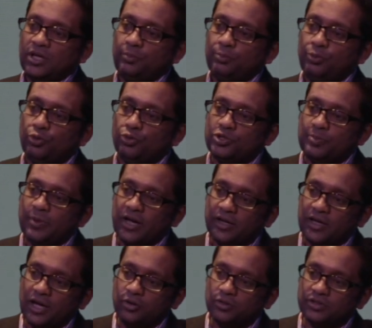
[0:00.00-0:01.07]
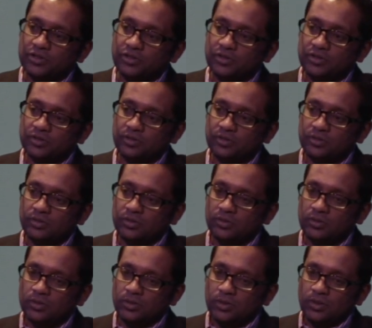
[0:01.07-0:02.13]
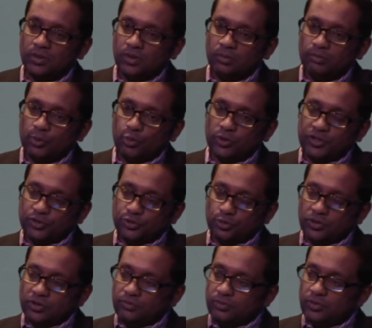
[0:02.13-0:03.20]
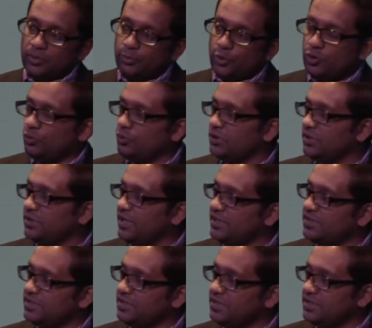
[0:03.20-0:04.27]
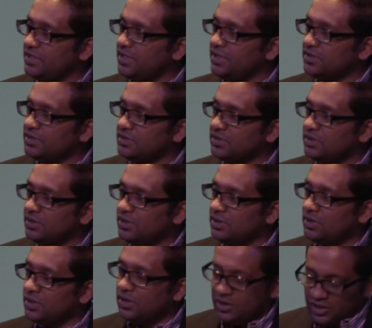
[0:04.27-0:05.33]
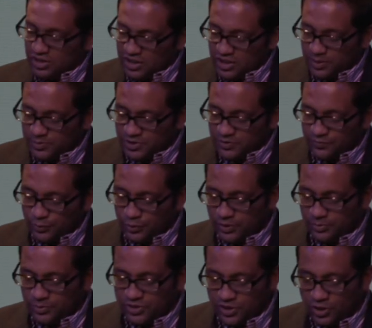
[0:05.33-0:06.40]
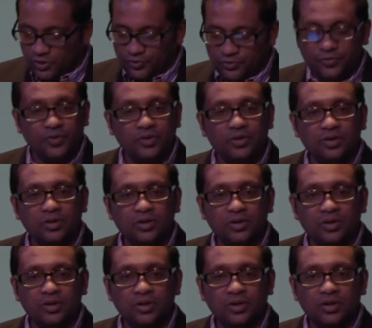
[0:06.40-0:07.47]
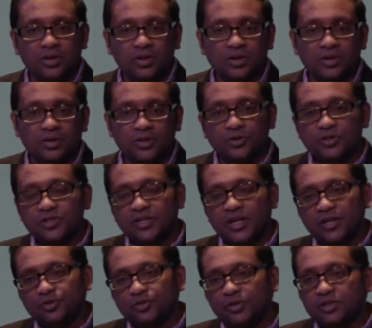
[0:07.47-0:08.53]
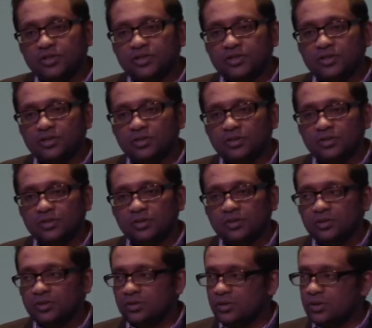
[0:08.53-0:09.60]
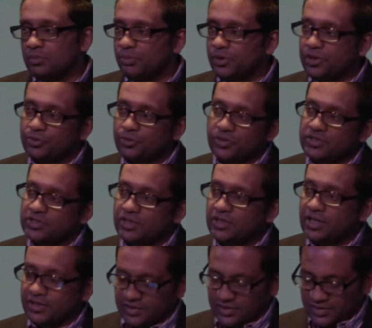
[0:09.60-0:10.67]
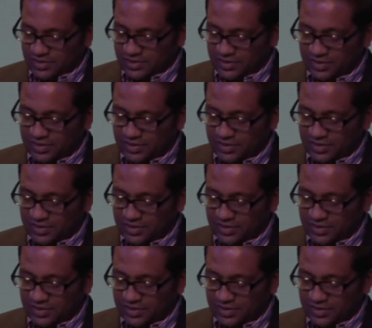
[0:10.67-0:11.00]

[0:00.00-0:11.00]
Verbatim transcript: it pours back out. But what the Jordan, what the Dead Sea takes, it keeps it for himself. There's an entrance but there isn't an exit.